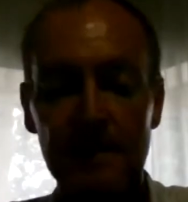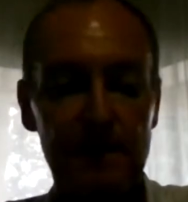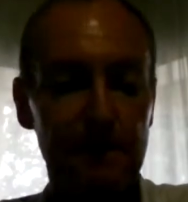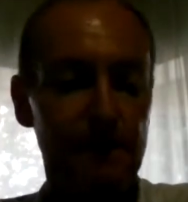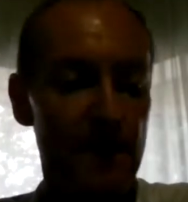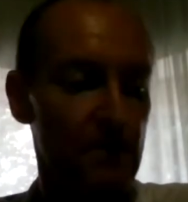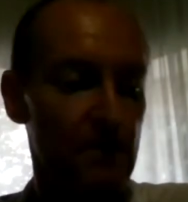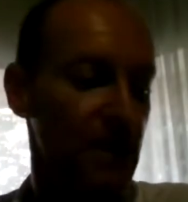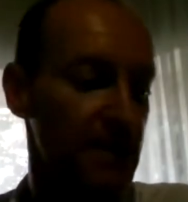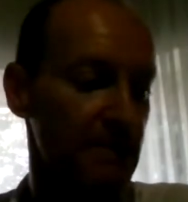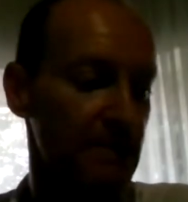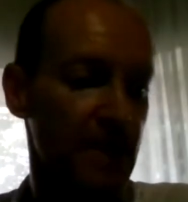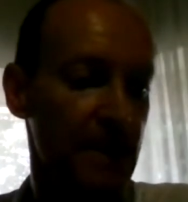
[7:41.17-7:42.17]
find ways
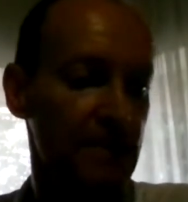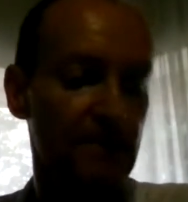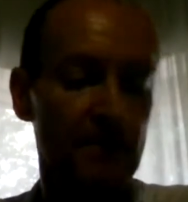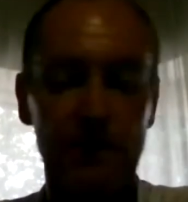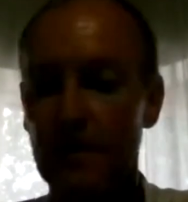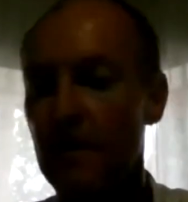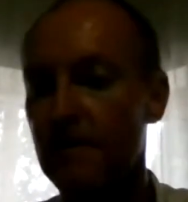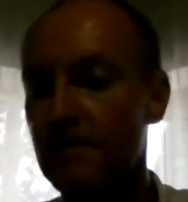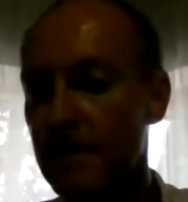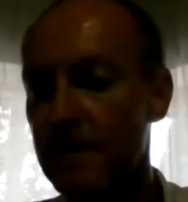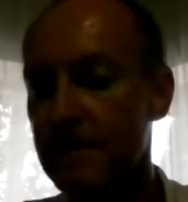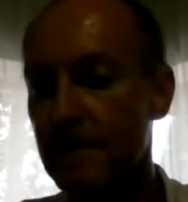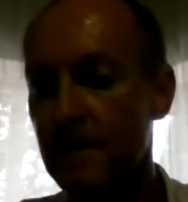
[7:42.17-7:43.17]
and means of looking after
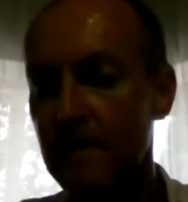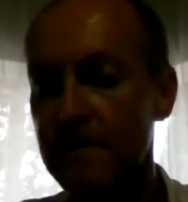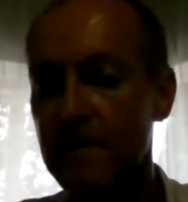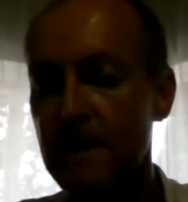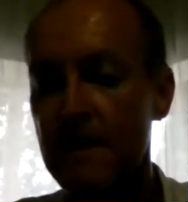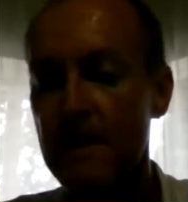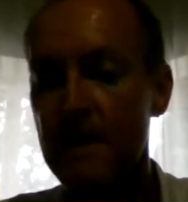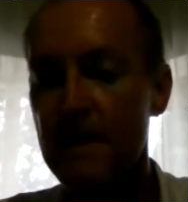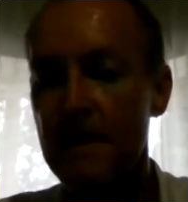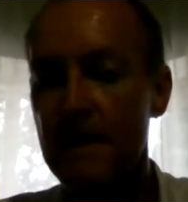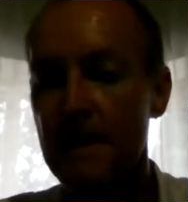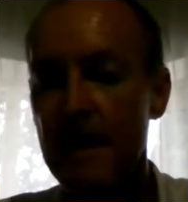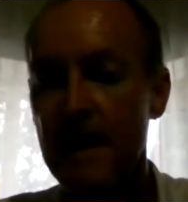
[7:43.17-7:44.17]
ourselves.
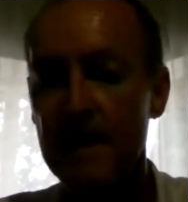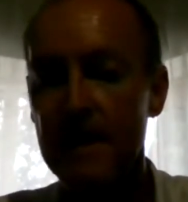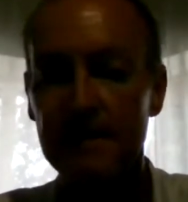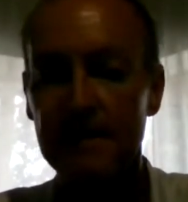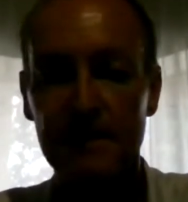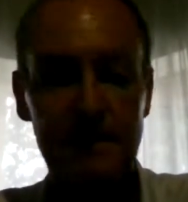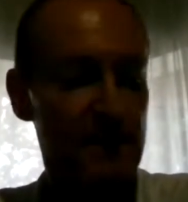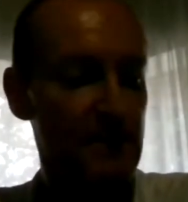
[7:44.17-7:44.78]
And in